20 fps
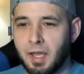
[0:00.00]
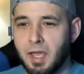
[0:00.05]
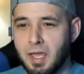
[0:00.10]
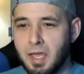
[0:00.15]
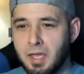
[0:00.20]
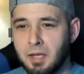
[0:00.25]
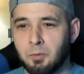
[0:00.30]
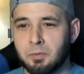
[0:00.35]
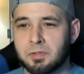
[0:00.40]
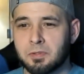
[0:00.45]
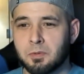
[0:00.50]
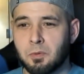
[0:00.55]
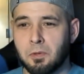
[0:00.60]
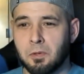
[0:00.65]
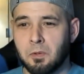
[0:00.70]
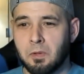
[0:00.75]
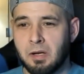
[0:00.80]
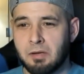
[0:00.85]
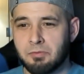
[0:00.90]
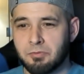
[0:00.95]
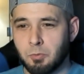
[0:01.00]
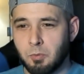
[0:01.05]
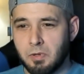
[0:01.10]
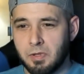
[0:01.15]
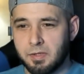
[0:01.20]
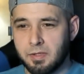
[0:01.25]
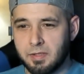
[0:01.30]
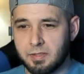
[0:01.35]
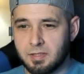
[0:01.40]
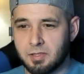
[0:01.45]
Hey, what's going on,
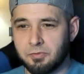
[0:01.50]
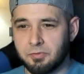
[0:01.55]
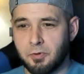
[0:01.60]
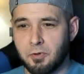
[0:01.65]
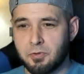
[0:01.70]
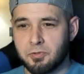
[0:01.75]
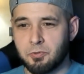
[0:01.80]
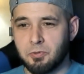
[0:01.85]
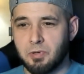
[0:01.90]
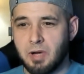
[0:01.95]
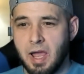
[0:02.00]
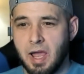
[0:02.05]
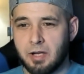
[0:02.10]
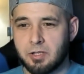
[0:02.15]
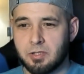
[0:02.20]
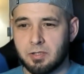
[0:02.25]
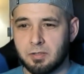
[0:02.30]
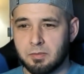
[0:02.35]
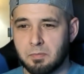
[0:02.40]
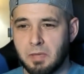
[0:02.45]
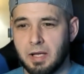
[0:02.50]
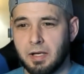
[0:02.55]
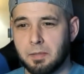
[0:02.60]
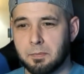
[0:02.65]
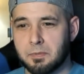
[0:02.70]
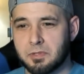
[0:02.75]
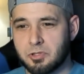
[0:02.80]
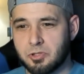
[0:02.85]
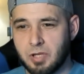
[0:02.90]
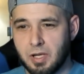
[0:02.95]
everyone? This is First Reaction. My name
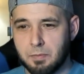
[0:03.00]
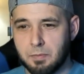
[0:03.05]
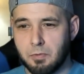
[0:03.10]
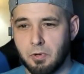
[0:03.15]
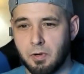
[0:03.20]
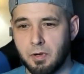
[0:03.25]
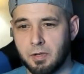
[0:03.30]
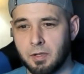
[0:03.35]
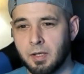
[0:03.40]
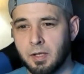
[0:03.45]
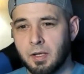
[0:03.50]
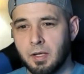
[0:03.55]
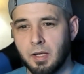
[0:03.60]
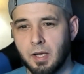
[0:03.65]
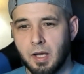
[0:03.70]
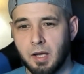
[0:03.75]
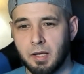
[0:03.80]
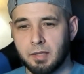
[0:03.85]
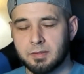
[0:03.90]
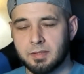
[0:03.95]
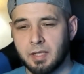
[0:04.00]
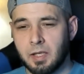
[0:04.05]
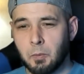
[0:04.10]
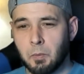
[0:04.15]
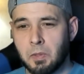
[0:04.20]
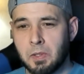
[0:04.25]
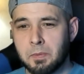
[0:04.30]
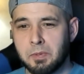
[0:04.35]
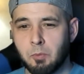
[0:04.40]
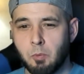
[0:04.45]
is J Mart. Today
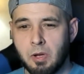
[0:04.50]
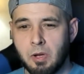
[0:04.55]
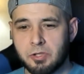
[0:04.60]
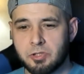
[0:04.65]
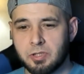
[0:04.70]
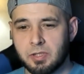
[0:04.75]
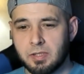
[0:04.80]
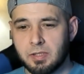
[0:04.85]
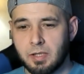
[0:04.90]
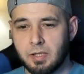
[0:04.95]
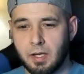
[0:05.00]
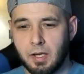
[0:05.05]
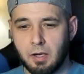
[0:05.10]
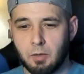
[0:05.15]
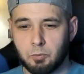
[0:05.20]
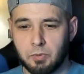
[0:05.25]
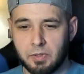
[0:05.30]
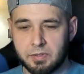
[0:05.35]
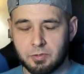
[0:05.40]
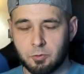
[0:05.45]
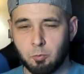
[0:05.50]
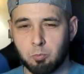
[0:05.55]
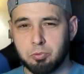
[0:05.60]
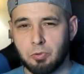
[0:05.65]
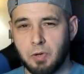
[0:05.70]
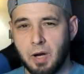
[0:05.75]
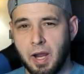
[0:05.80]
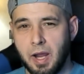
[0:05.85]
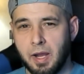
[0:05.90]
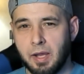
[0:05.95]
we're going to be watching Russell
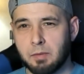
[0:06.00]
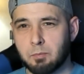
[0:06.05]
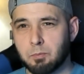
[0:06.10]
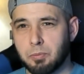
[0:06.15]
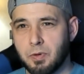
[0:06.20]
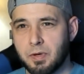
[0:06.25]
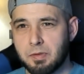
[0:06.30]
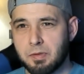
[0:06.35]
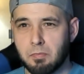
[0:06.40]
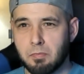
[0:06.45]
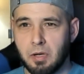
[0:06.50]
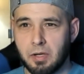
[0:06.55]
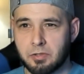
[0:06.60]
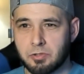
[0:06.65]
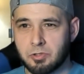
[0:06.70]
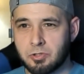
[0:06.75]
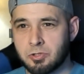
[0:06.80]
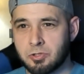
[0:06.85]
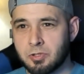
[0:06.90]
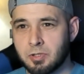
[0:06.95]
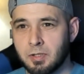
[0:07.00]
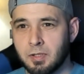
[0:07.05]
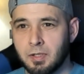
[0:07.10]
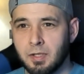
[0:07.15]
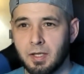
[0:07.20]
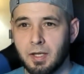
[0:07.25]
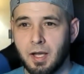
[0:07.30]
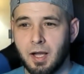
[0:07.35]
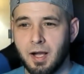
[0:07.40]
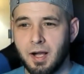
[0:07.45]
Brand pretty much
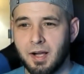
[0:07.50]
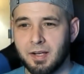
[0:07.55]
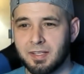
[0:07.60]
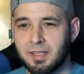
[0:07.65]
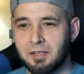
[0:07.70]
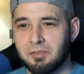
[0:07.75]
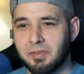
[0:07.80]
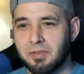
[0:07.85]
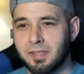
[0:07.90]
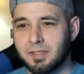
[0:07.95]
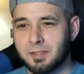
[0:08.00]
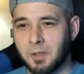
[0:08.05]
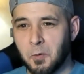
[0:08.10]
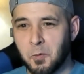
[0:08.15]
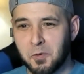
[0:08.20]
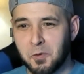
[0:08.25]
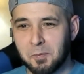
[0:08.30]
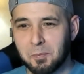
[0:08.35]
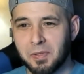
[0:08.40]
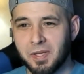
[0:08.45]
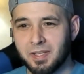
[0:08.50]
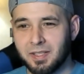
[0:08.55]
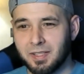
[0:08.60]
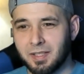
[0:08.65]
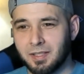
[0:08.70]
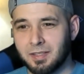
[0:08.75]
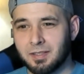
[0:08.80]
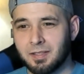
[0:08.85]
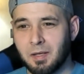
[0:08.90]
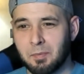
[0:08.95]
give his own
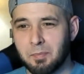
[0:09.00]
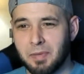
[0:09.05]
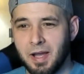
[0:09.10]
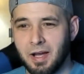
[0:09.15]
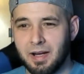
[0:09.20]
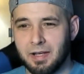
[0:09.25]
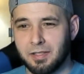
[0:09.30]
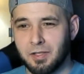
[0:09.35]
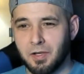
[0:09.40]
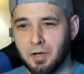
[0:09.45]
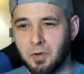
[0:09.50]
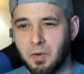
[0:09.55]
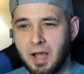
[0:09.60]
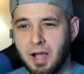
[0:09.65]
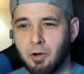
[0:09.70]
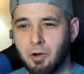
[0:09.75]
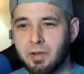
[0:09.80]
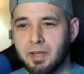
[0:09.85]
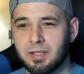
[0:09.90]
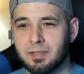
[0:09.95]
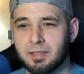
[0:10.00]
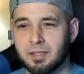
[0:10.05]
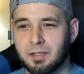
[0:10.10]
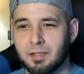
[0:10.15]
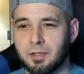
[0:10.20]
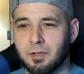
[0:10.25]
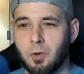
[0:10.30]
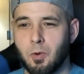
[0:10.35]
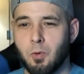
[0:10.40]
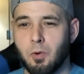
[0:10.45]
opinion about how he
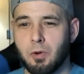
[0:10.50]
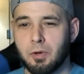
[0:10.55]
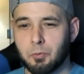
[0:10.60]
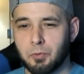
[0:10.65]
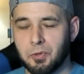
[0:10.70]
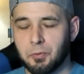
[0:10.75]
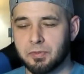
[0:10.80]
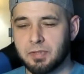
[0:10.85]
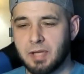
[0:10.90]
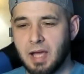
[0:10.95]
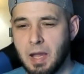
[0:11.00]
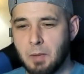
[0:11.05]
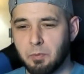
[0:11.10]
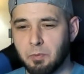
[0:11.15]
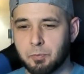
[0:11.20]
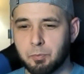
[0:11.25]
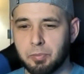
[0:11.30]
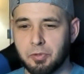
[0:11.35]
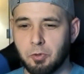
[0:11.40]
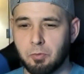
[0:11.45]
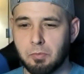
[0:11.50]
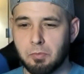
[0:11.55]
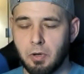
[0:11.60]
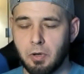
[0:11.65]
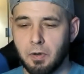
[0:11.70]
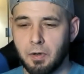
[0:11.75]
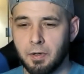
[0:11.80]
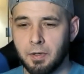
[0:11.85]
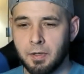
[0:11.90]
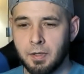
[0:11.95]
did on Real Time with Bill
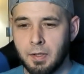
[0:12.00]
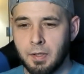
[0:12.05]
Maher.